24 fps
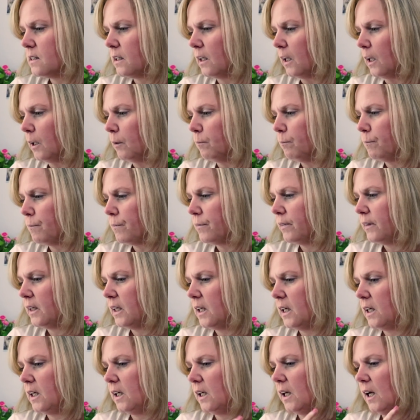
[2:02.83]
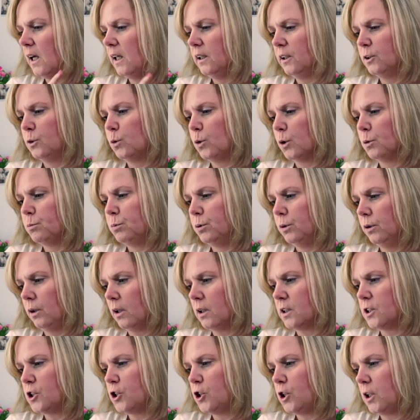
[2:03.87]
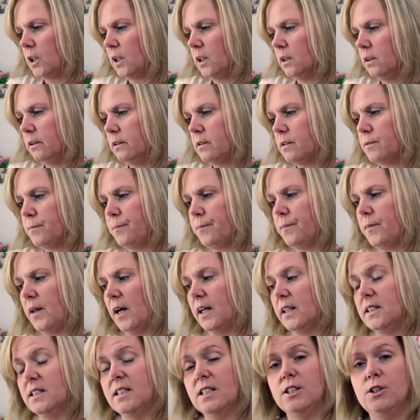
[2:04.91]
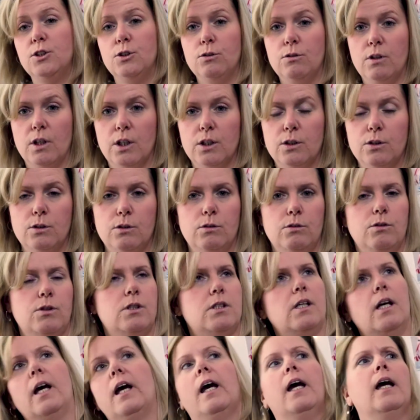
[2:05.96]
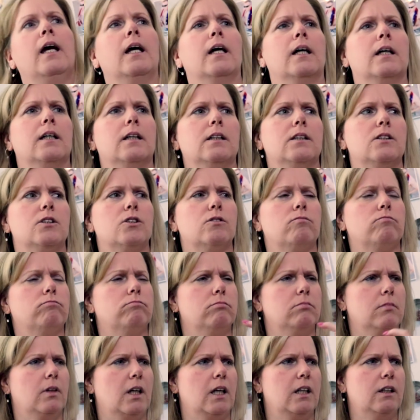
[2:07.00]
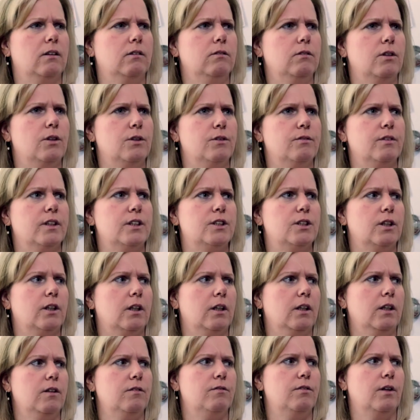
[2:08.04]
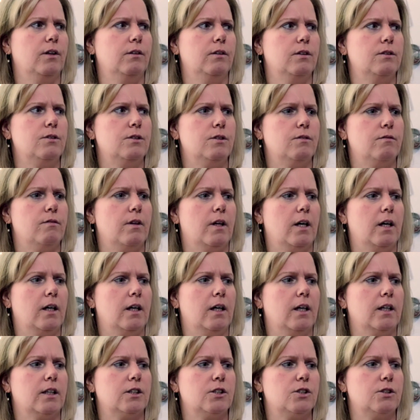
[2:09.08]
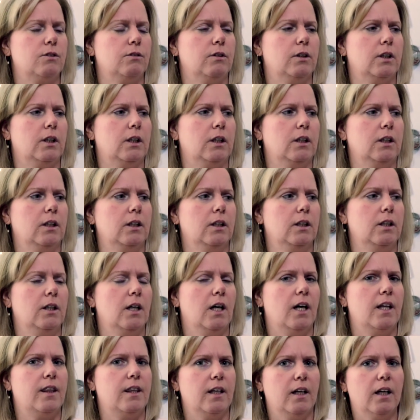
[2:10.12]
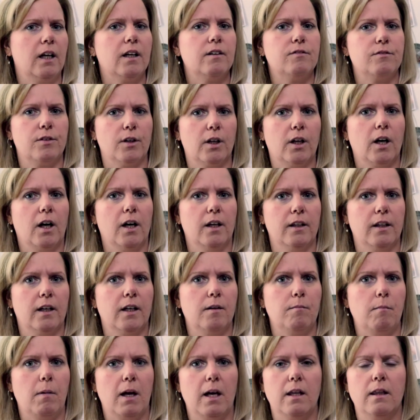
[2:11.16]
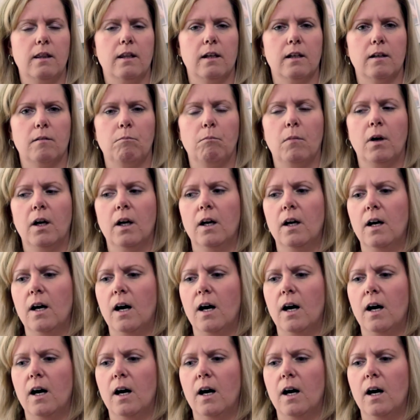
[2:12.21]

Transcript: see. The Eleanor pull-on jeans, I did do those, and I don't know if I took any photos of that, actually. I think I forgot that I made them.